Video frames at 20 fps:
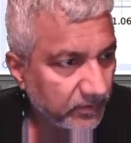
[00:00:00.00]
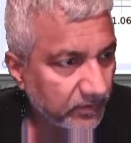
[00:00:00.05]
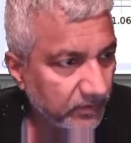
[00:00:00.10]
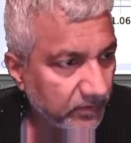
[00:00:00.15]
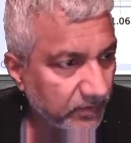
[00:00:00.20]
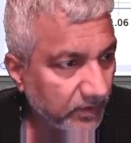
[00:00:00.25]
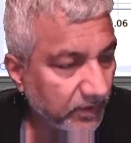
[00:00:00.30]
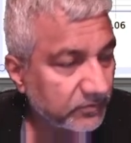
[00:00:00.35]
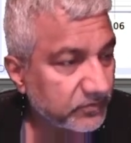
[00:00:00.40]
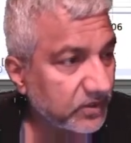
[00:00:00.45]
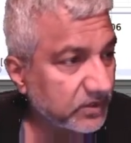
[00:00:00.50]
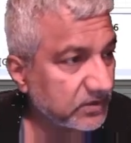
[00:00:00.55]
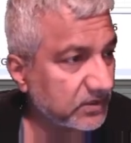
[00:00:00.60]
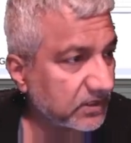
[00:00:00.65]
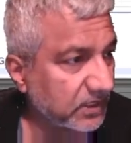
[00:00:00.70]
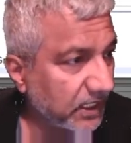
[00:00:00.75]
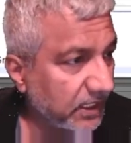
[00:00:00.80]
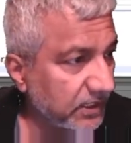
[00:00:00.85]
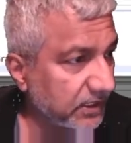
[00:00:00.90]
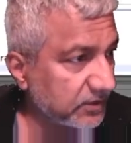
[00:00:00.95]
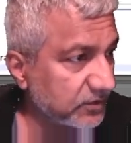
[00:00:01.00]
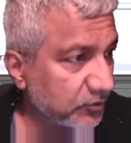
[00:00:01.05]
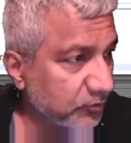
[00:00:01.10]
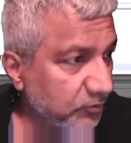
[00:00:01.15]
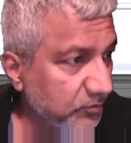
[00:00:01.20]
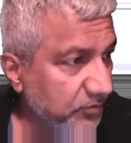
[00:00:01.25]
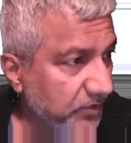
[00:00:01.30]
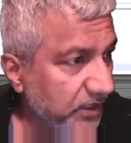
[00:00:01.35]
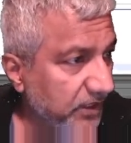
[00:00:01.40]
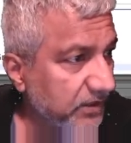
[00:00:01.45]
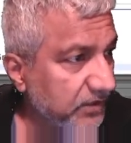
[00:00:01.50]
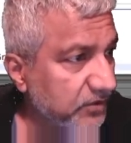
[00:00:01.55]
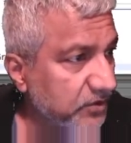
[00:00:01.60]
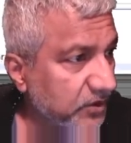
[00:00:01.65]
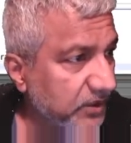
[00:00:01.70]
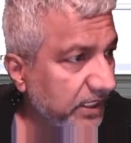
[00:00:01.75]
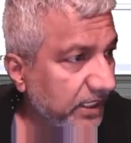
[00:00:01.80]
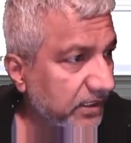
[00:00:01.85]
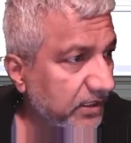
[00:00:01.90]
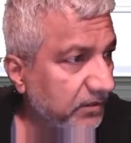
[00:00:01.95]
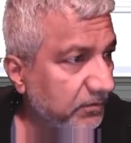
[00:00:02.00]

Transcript: Now this is highly zoomed in. To get